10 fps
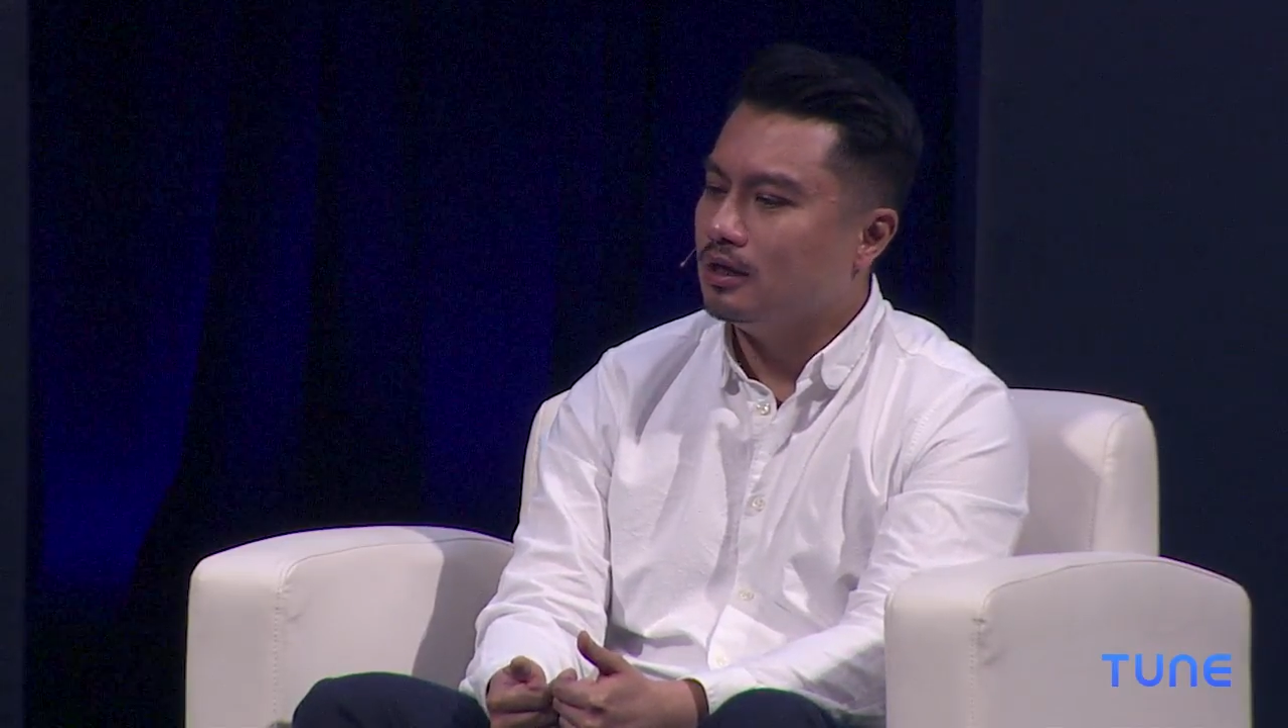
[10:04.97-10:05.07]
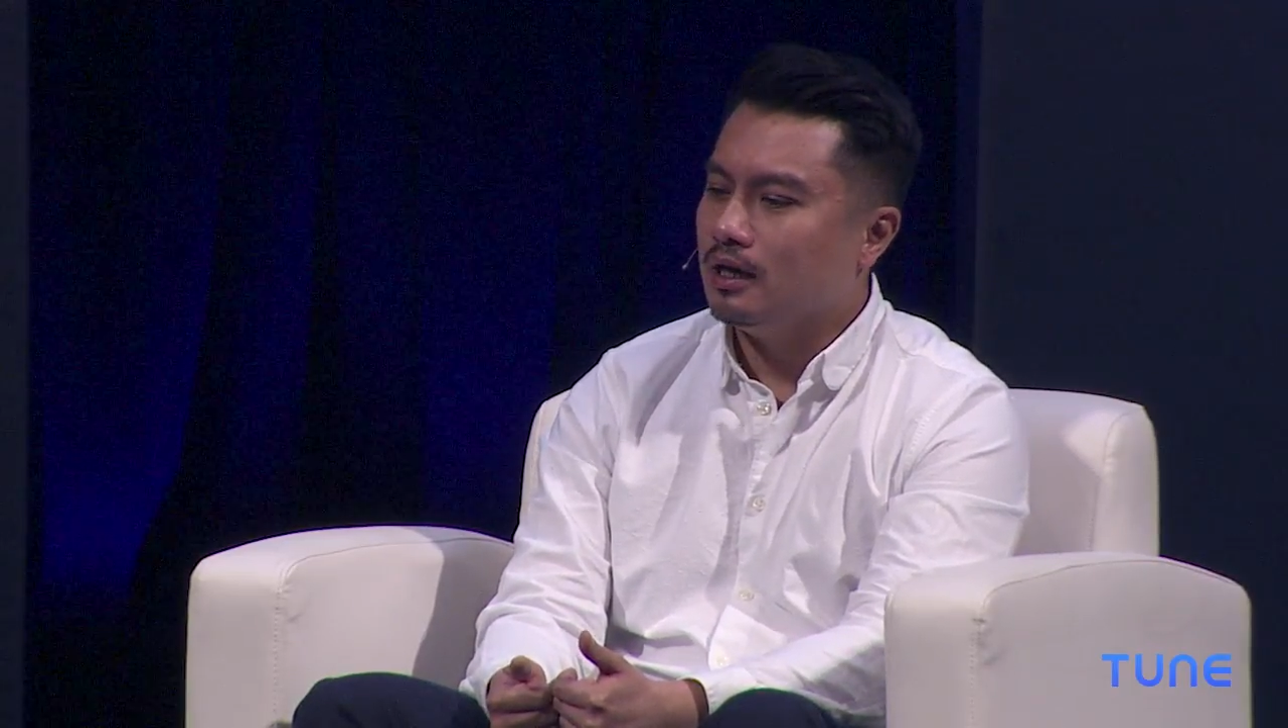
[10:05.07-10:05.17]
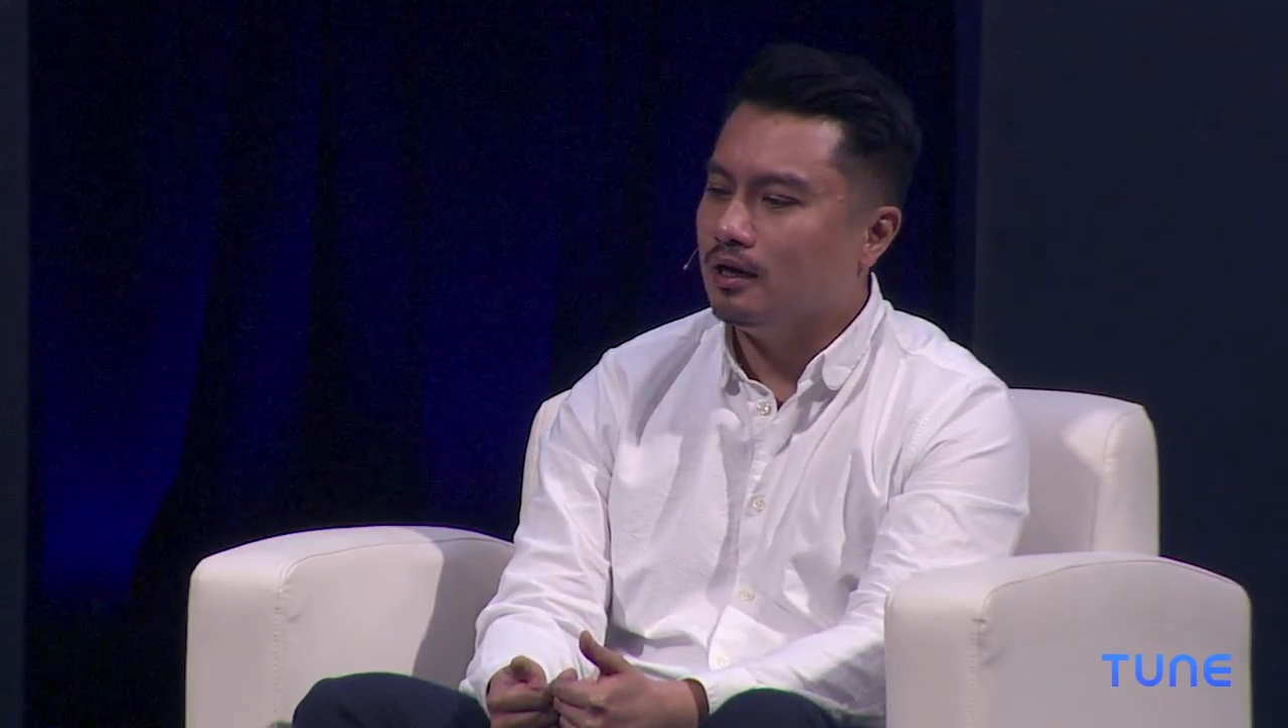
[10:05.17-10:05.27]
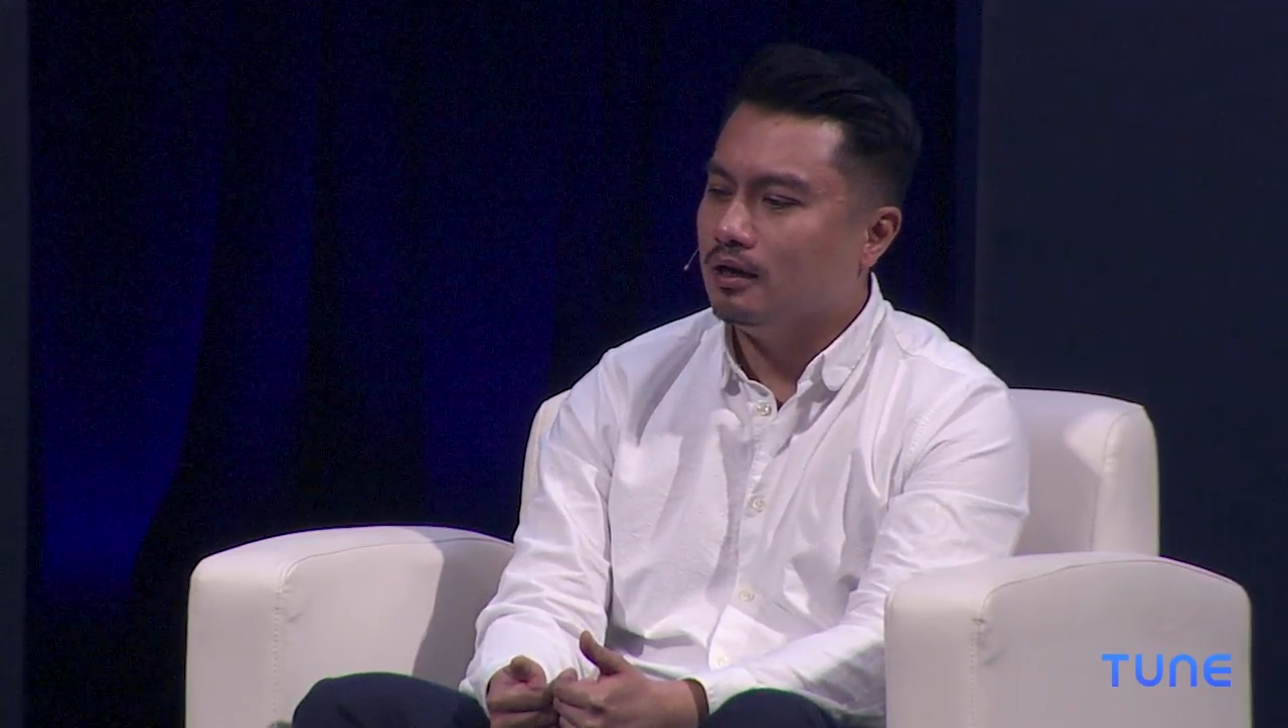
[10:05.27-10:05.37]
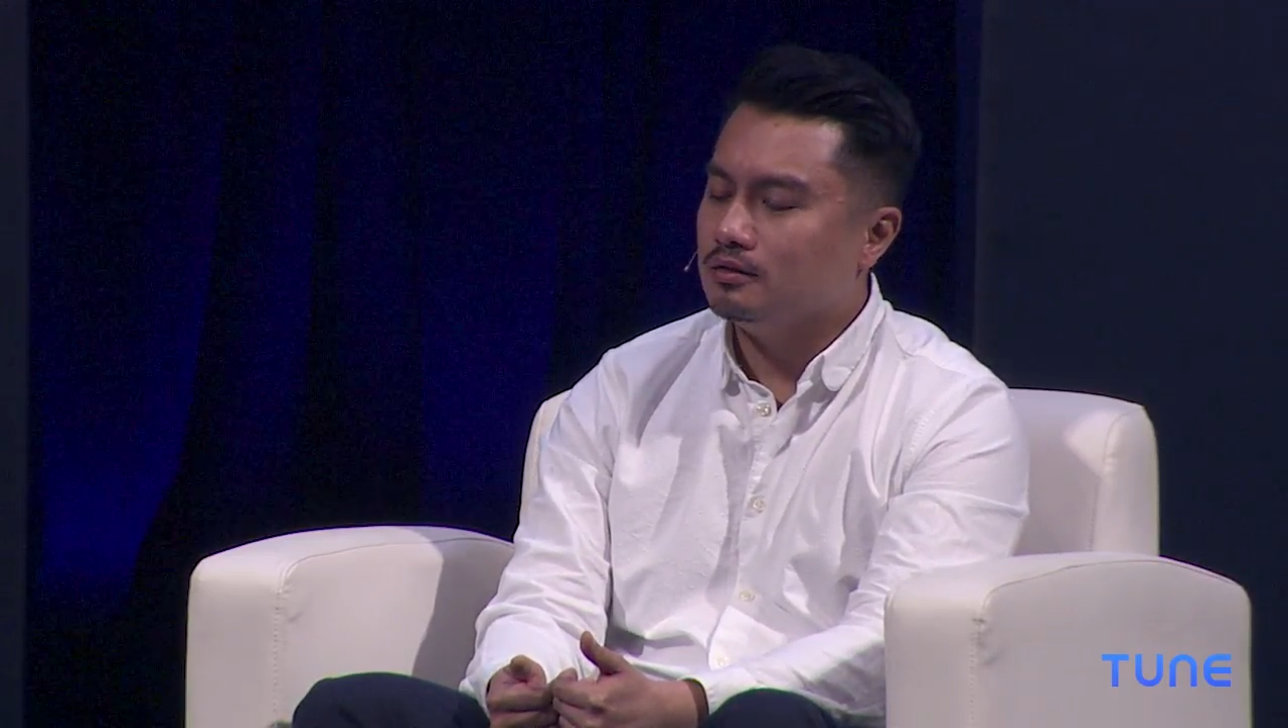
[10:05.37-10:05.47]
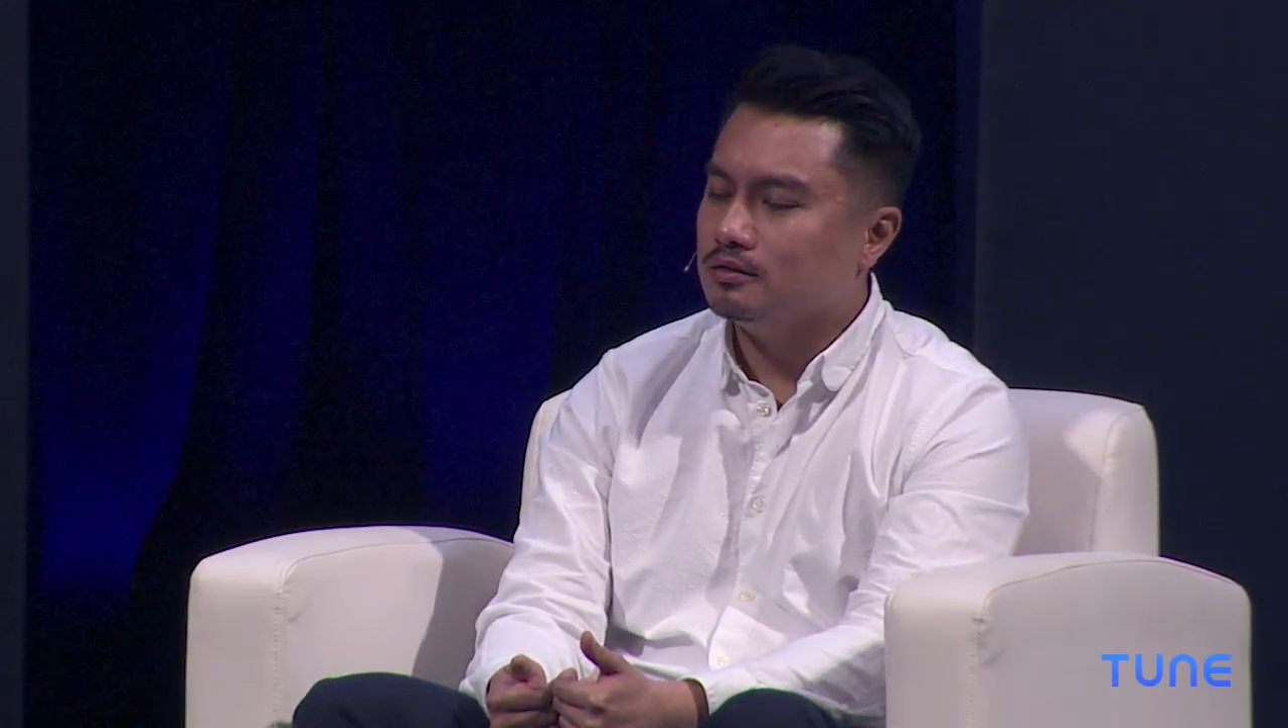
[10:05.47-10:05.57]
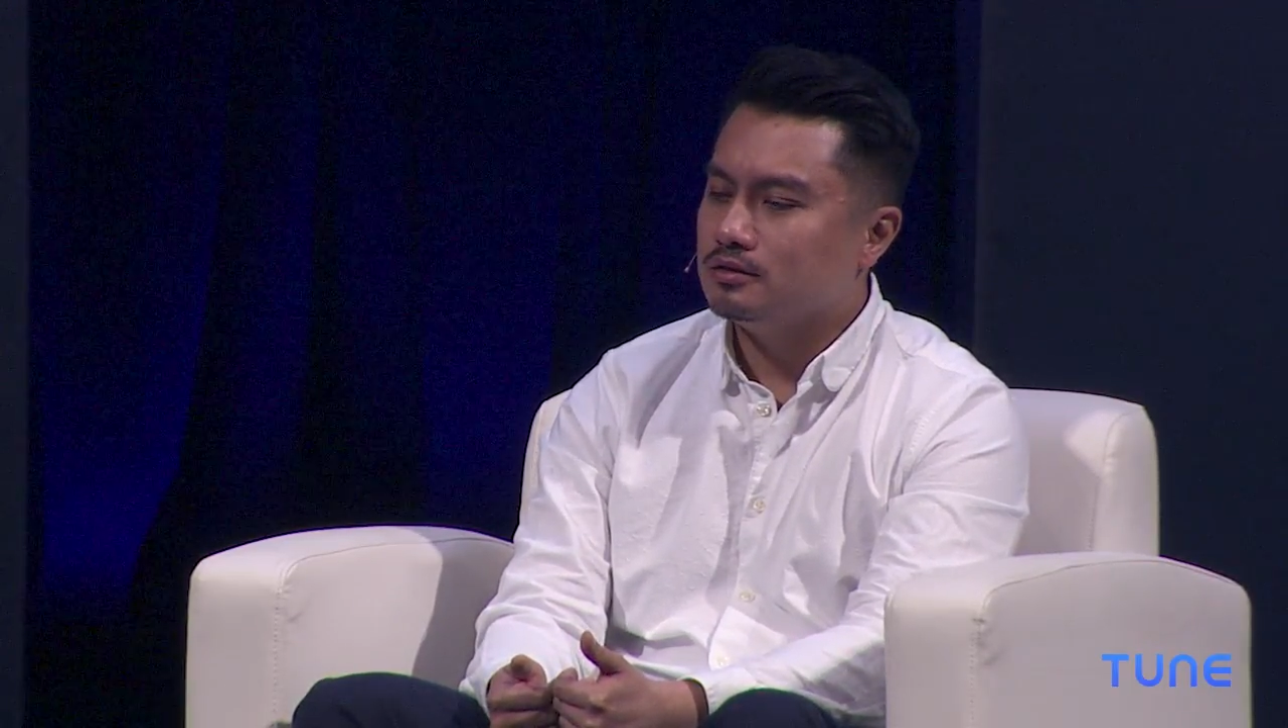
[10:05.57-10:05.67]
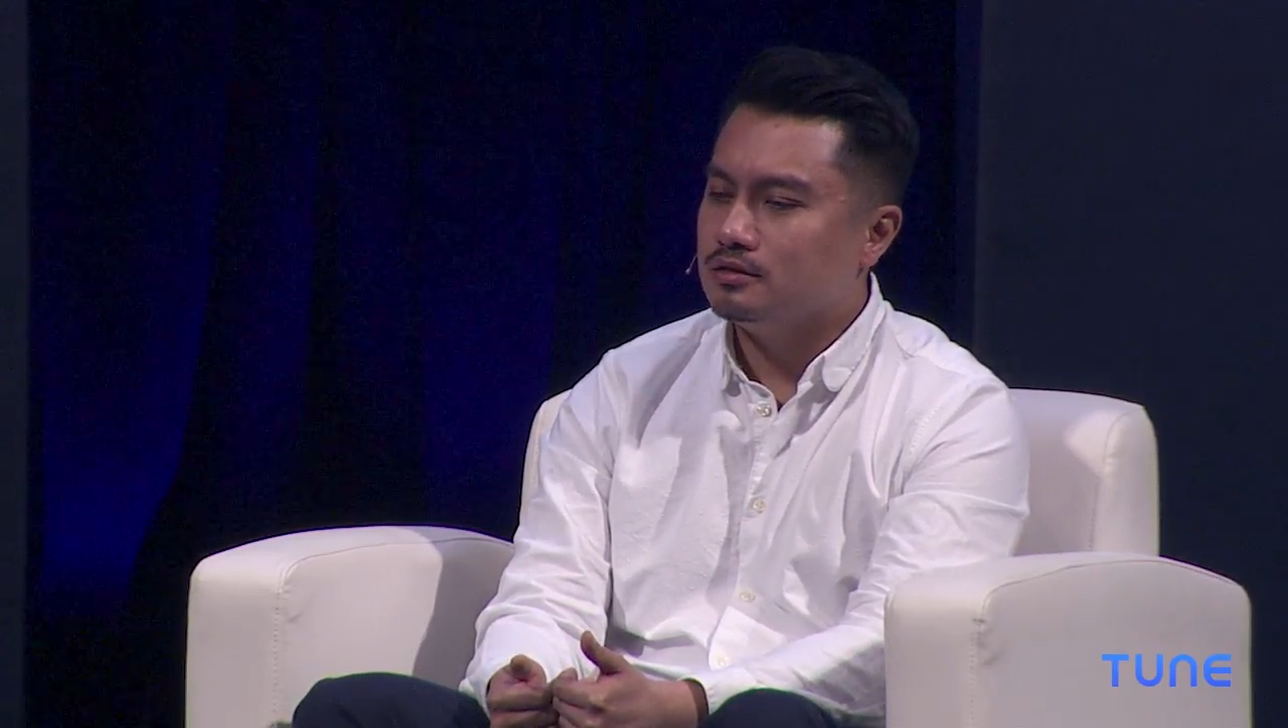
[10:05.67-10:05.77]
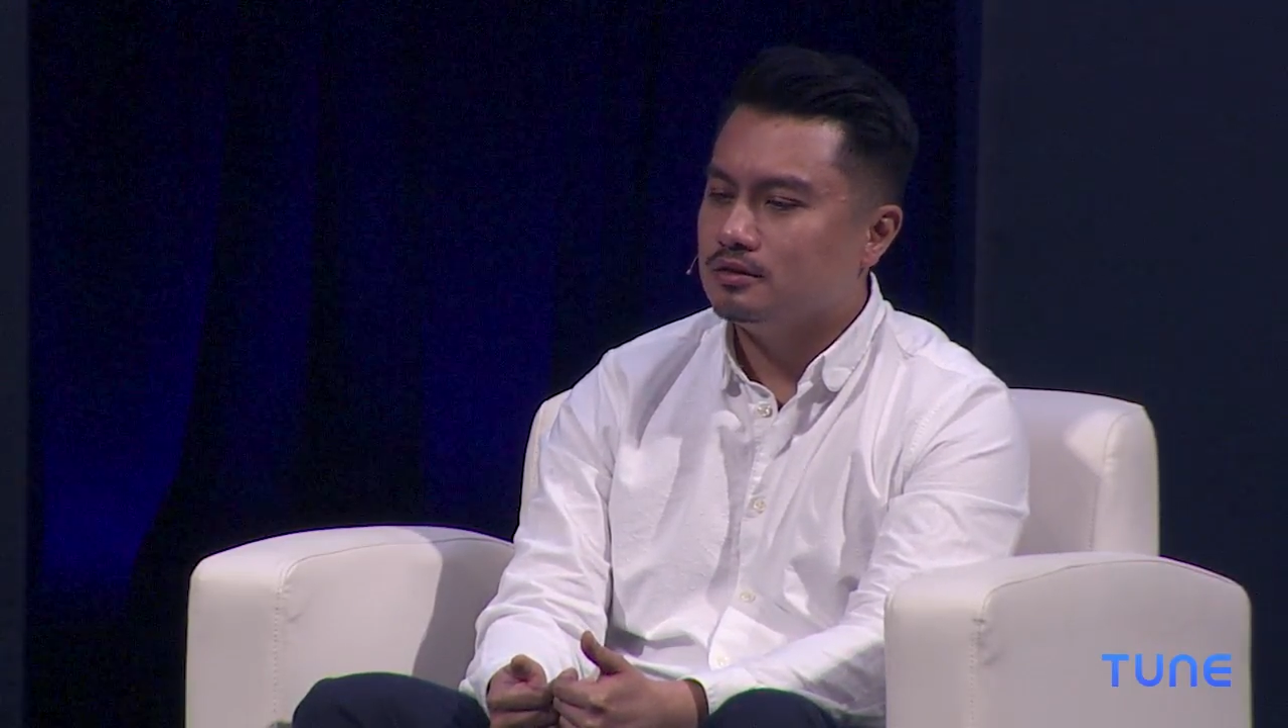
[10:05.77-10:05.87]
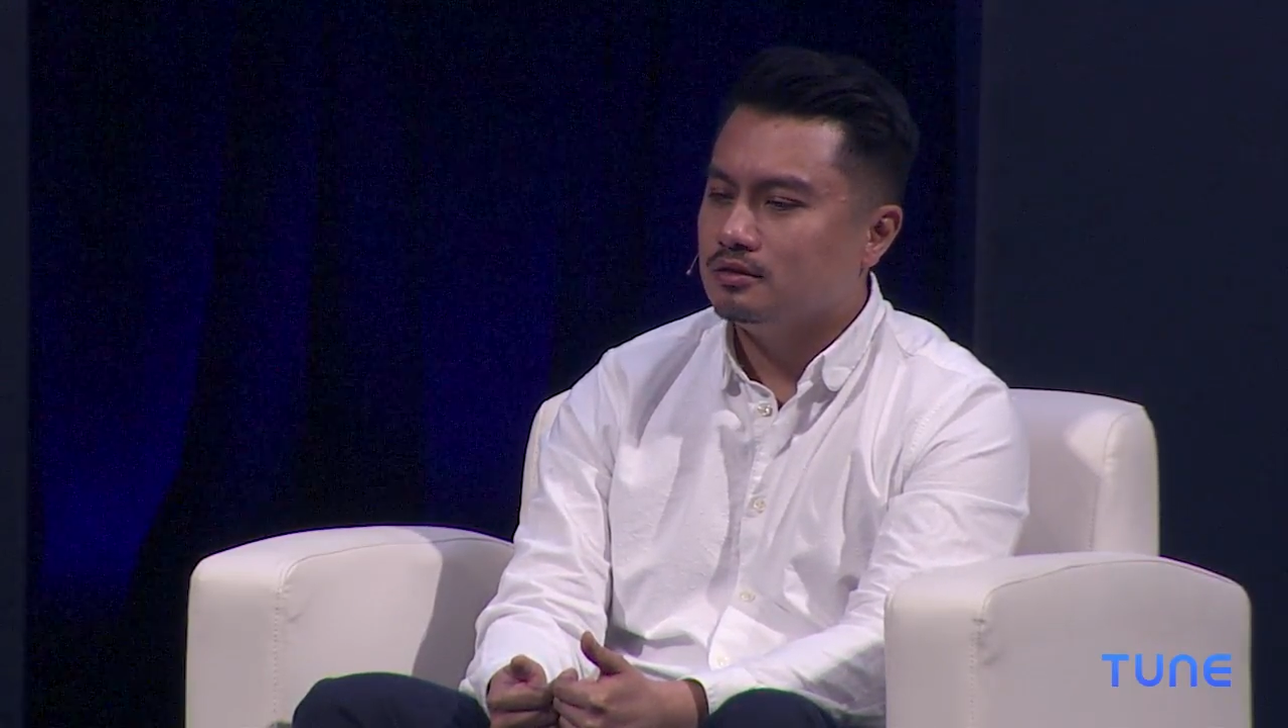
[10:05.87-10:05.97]

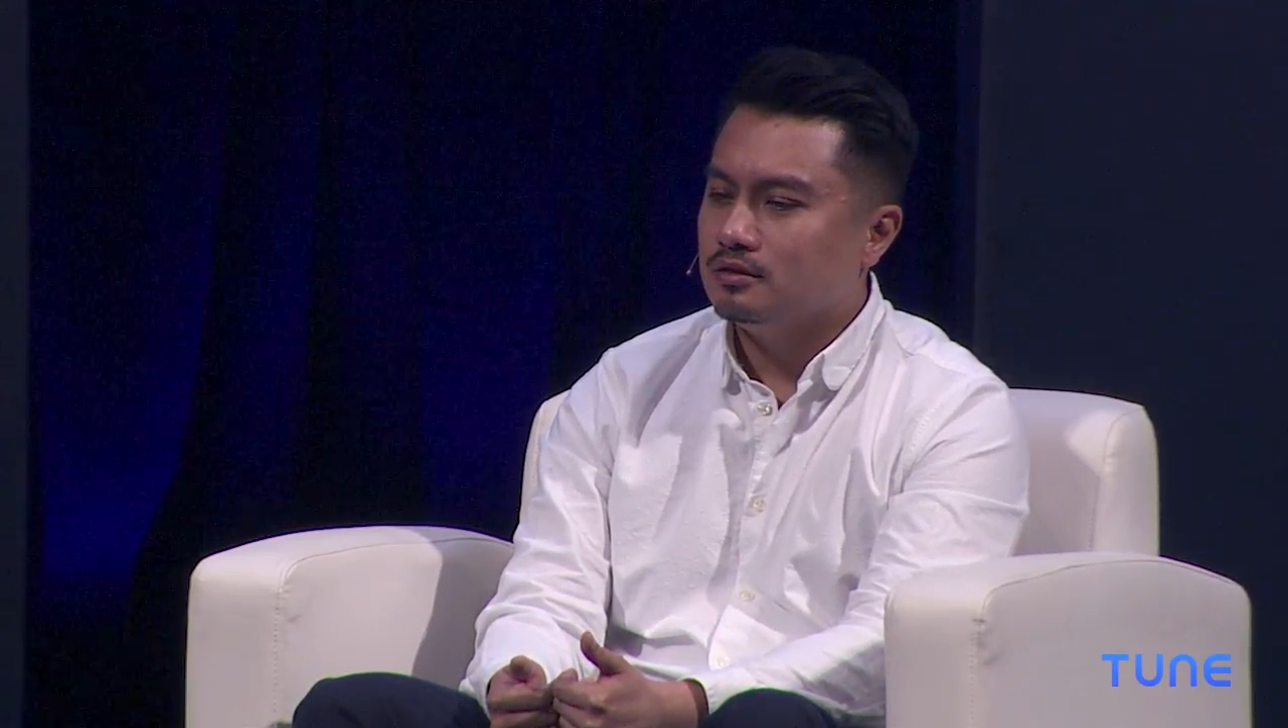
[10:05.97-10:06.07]
and